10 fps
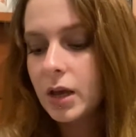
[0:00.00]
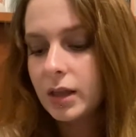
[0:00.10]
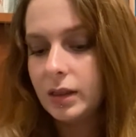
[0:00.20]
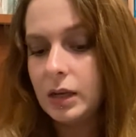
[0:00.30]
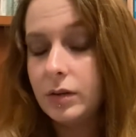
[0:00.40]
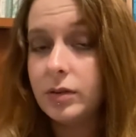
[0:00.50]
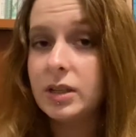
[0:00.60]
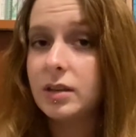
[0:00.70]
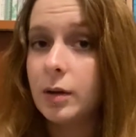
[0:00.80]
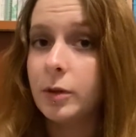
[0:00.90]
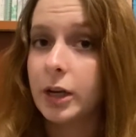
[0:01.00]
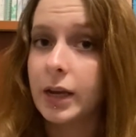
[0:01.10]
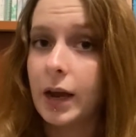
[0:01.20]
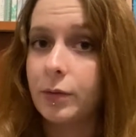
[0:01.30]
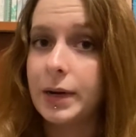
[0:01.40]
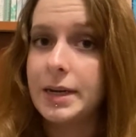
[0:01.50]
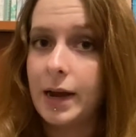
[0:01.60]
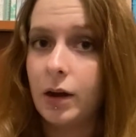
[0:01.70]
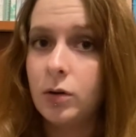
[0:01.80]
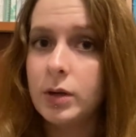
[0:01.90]
The visa I'm looking at right
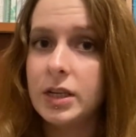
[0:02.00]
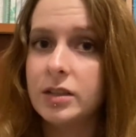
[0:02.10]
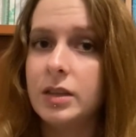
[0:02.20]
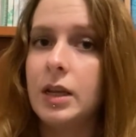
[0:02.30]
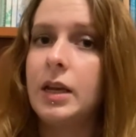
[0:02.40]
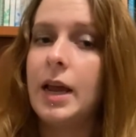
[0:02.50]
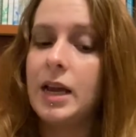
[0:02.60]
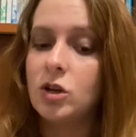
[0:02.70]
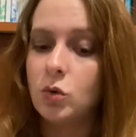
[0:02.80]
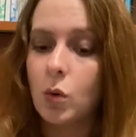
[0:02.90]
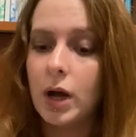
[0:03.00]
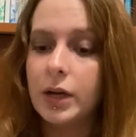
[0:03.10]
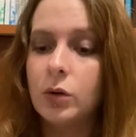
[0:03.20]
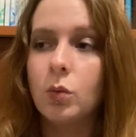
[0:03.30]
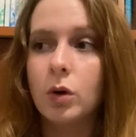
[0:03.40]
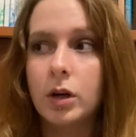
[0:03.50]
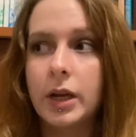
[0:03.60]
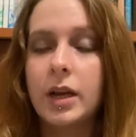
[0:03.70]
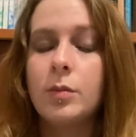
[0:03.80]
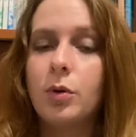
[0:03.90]
now is the H1
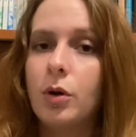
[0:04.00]
working